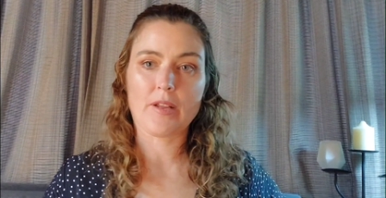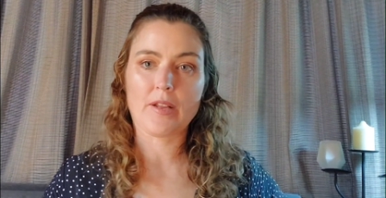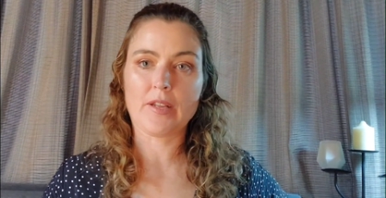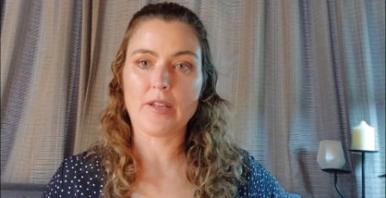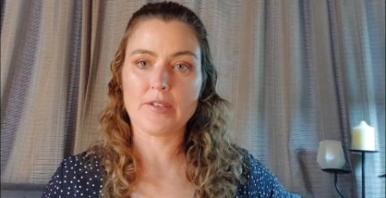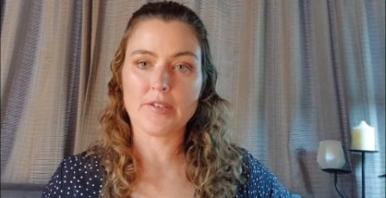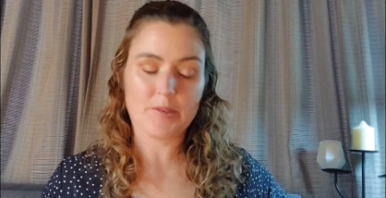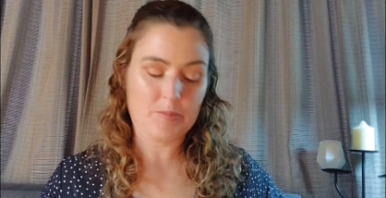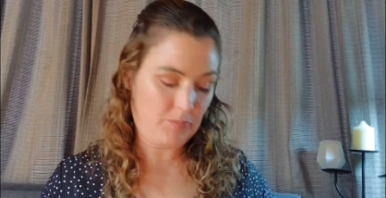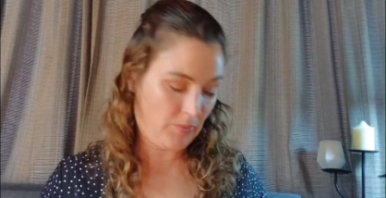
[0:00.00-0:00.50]

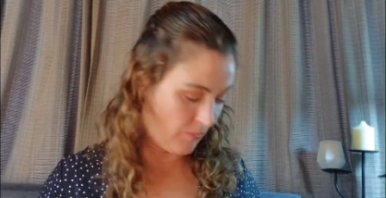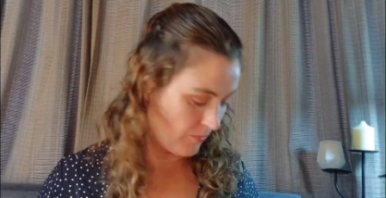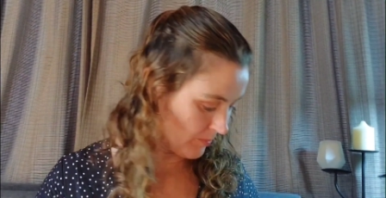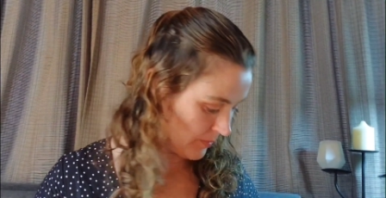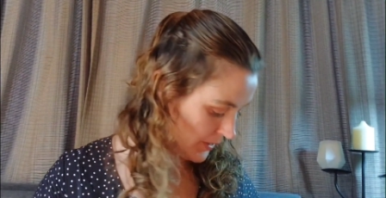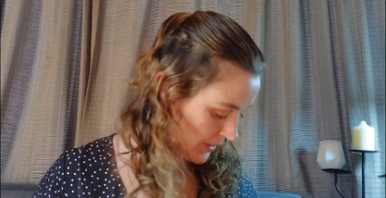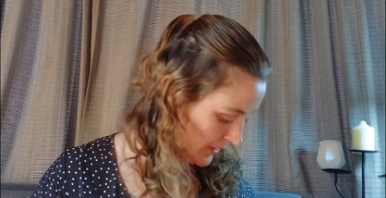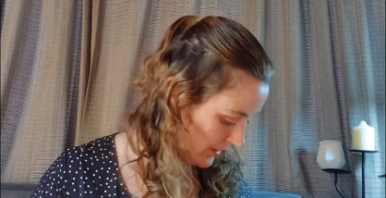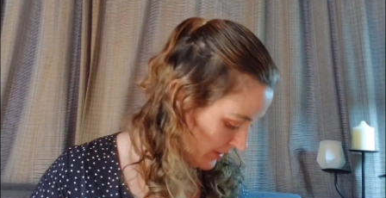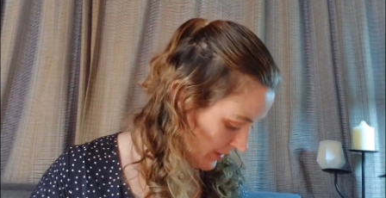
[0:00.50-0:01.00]
It's
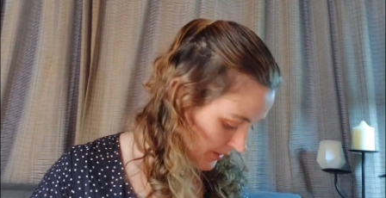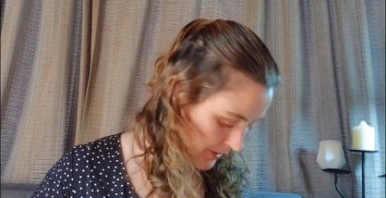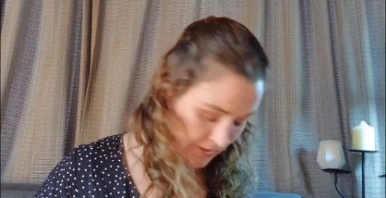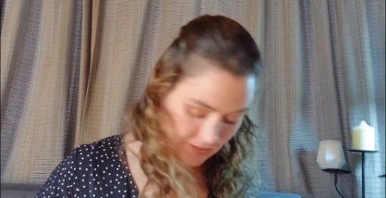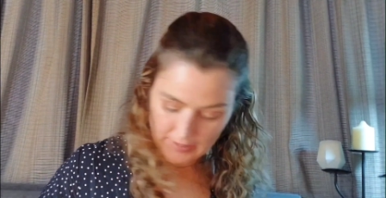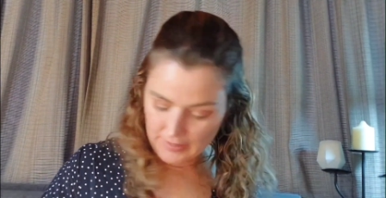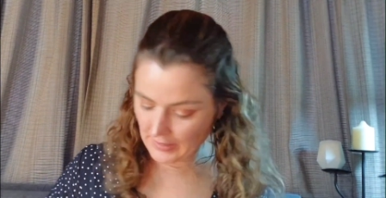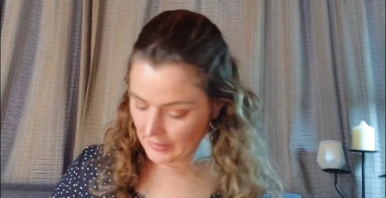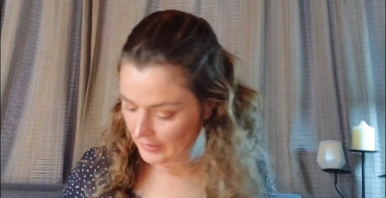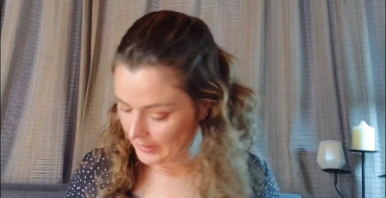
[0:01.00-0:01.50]
probably,
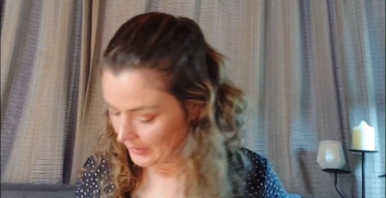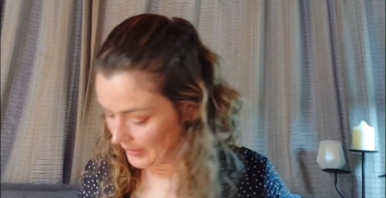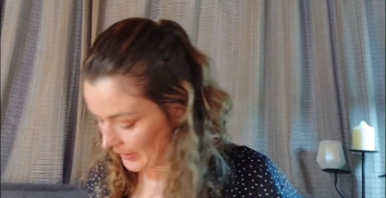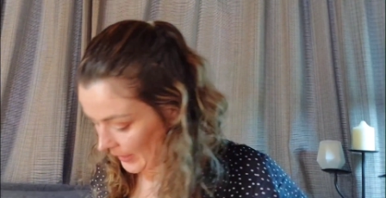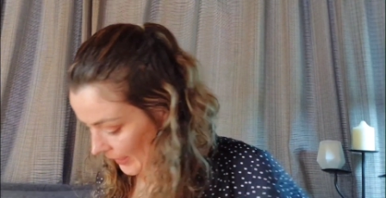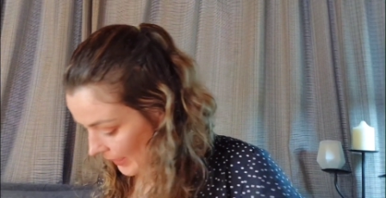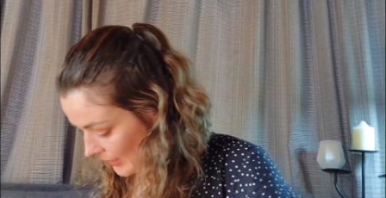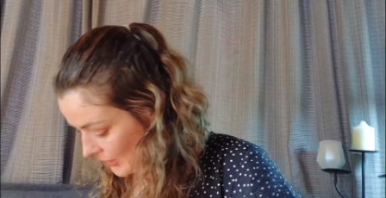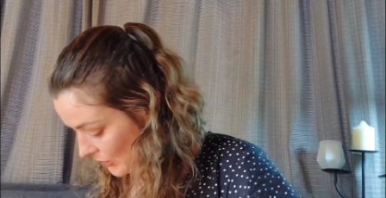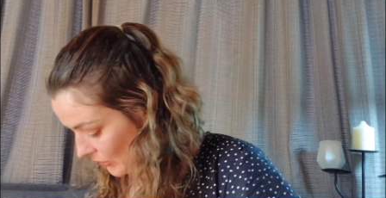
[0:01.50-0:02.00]

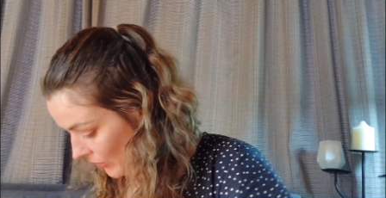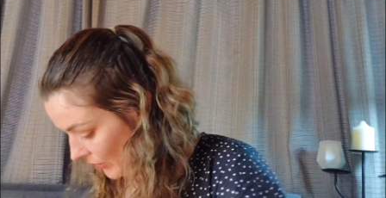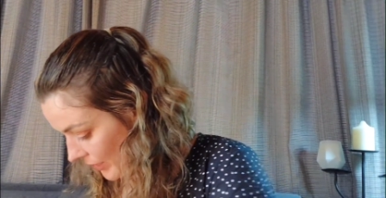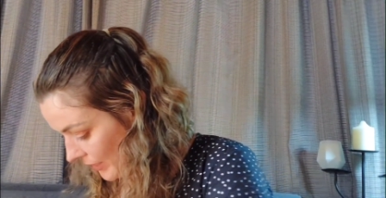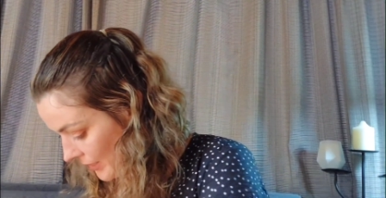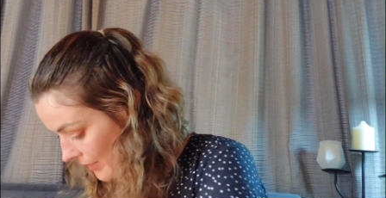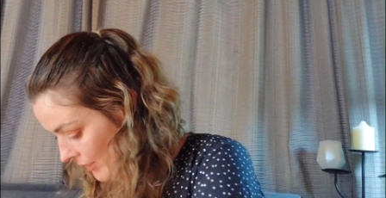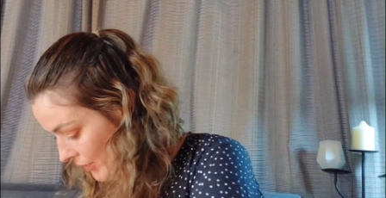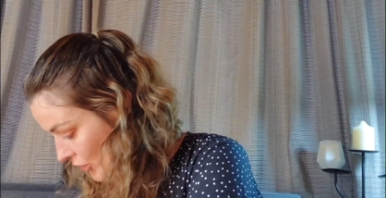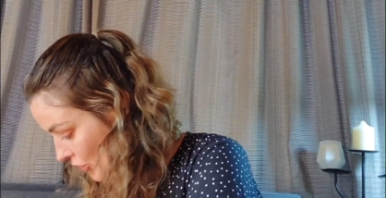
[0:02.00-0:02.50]
as
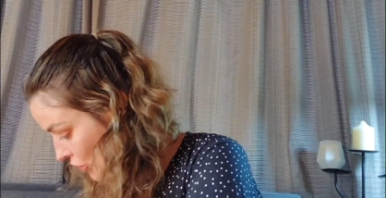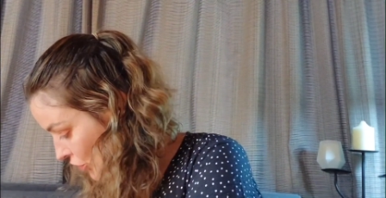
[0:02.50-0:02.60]
I